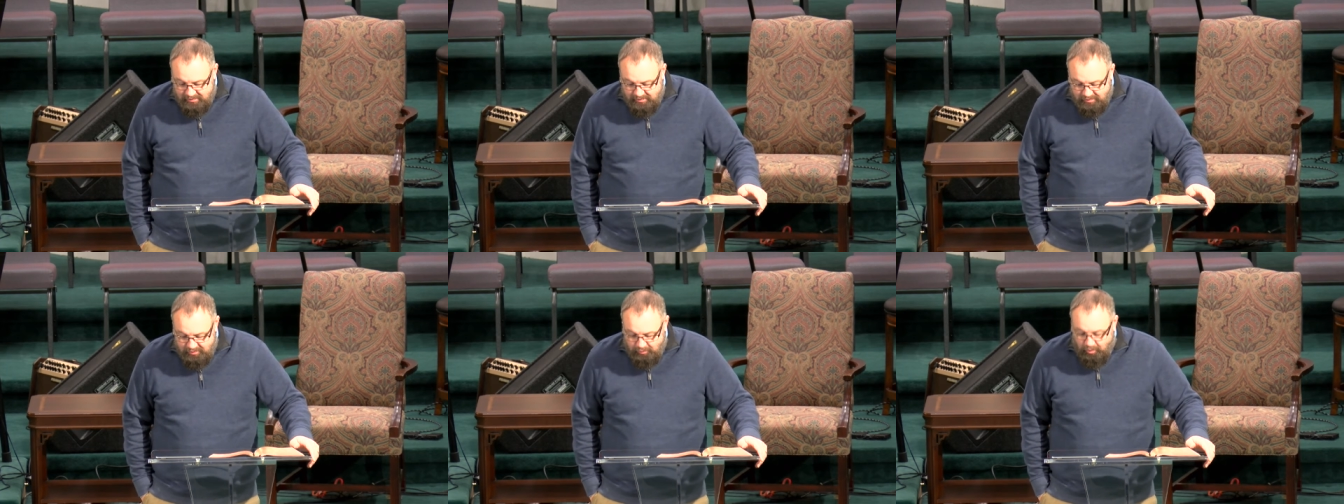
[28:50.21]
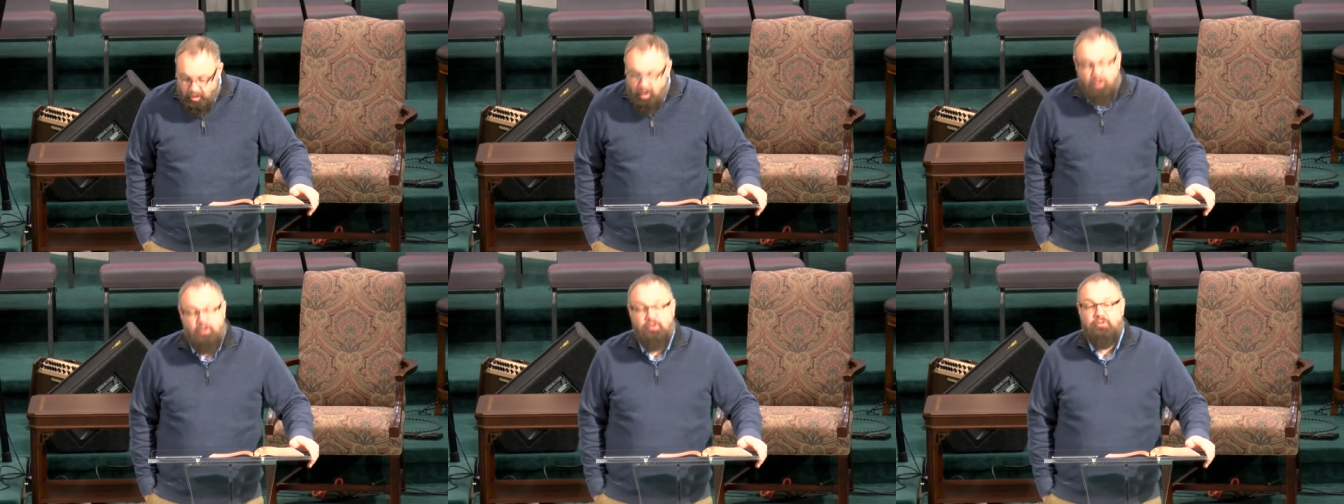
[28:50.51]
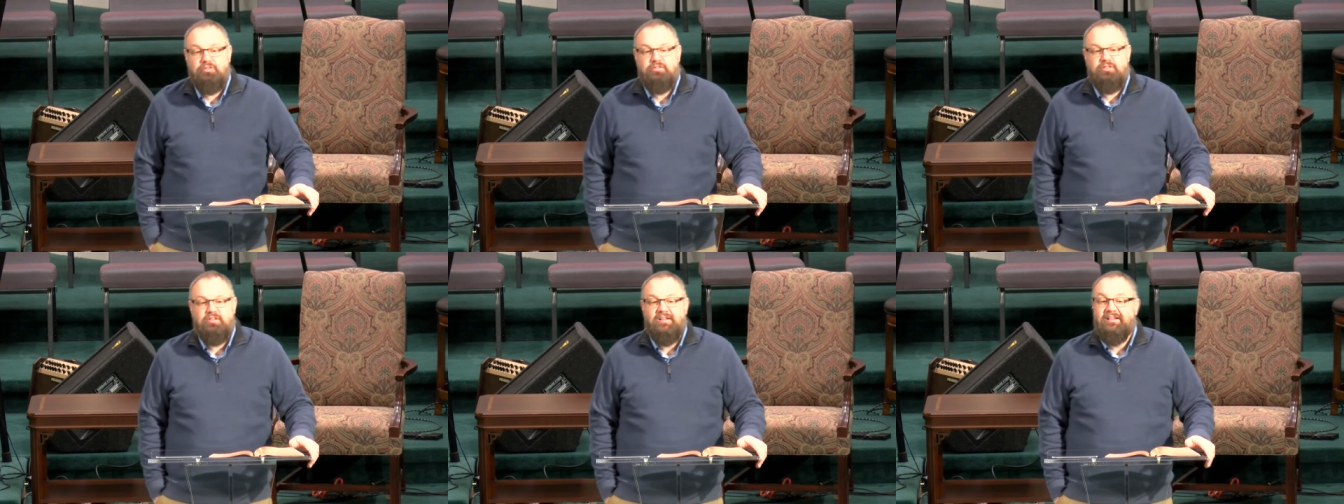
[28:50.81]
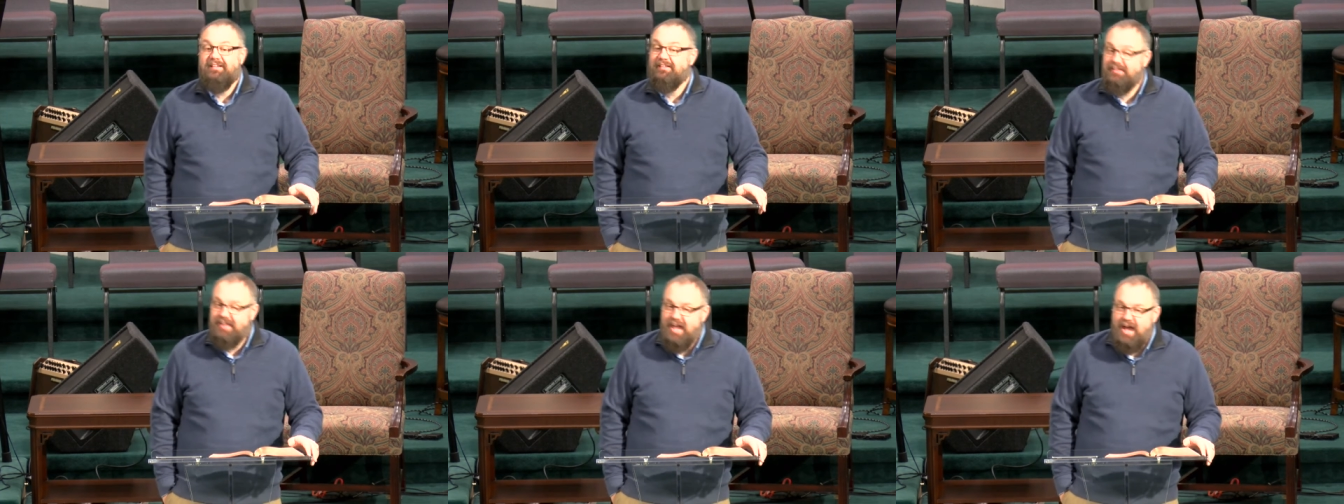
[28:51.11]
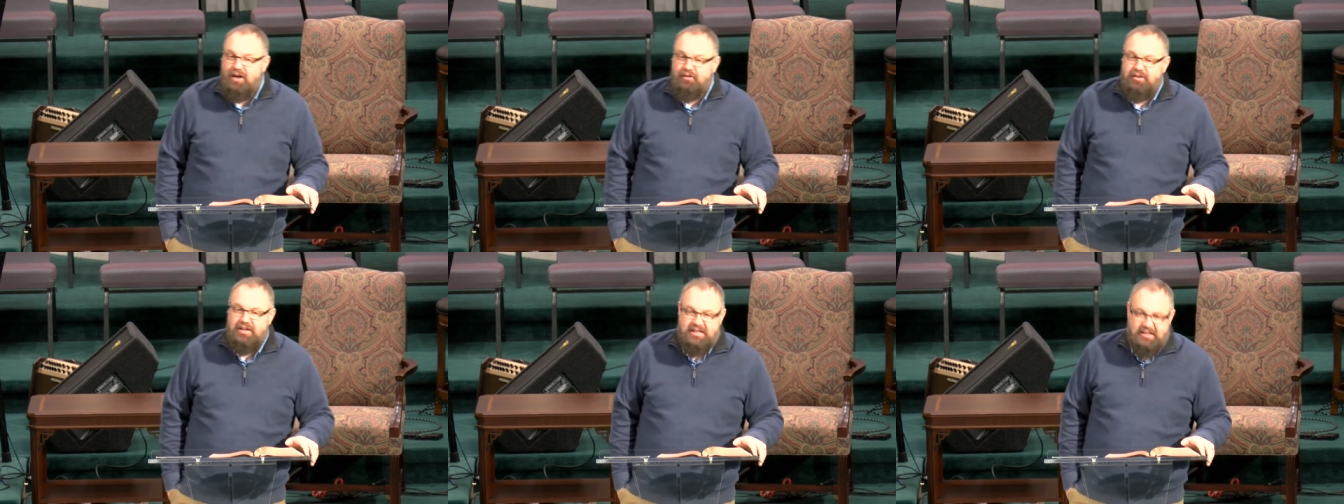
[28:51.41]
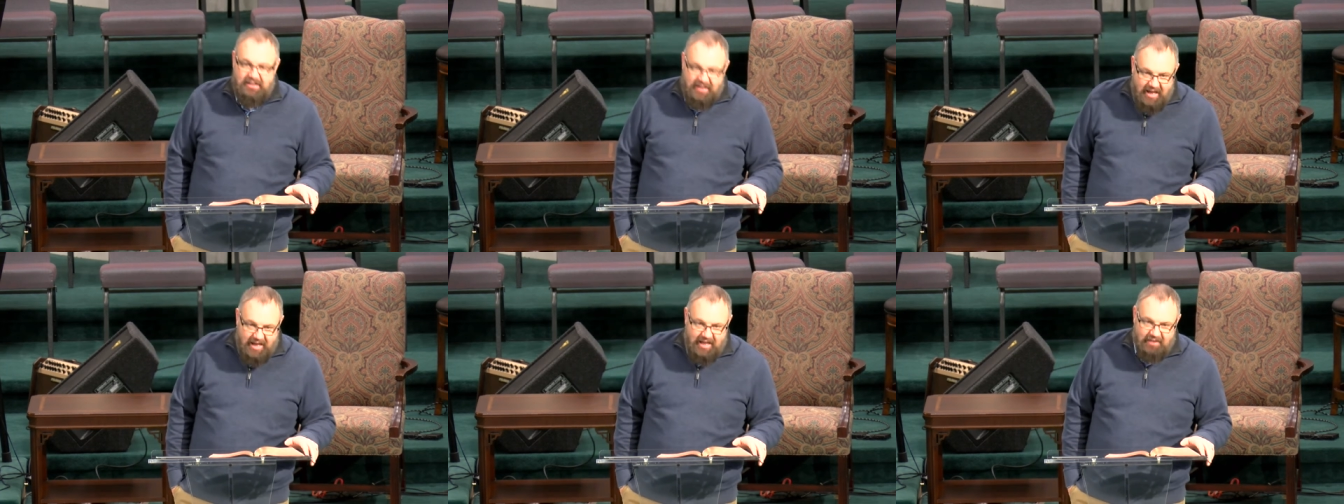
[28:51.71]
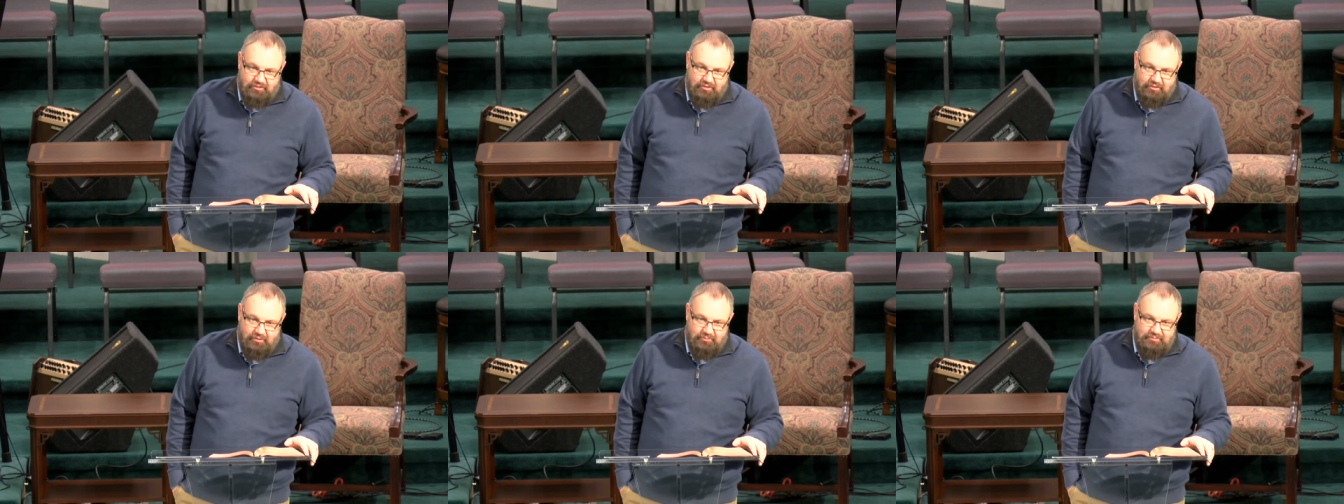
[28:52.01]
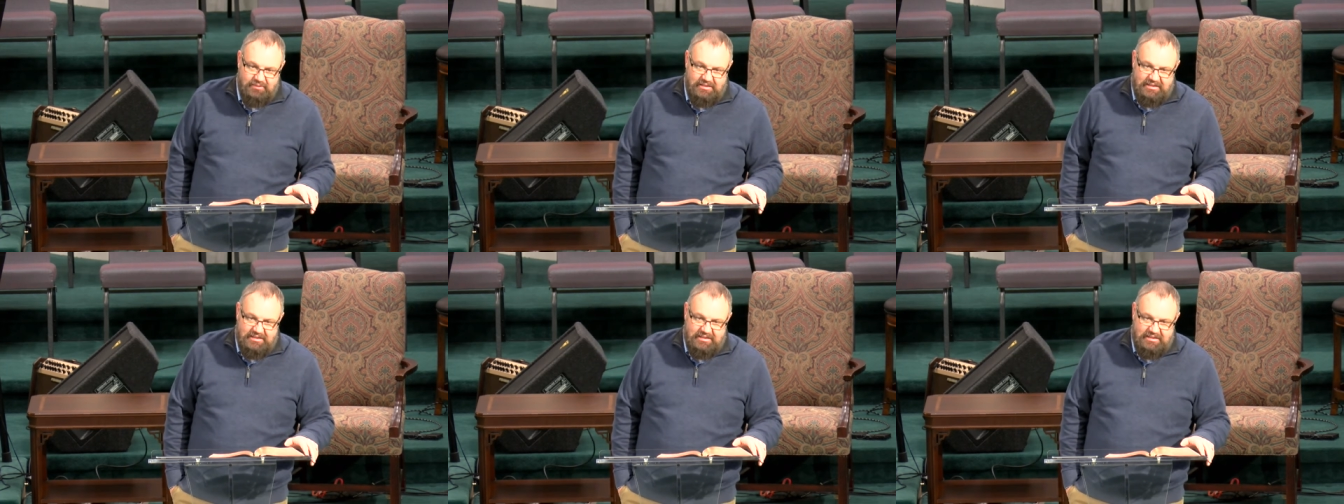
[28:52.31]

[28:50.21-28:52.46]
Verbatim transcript: who owns Doubting Castle.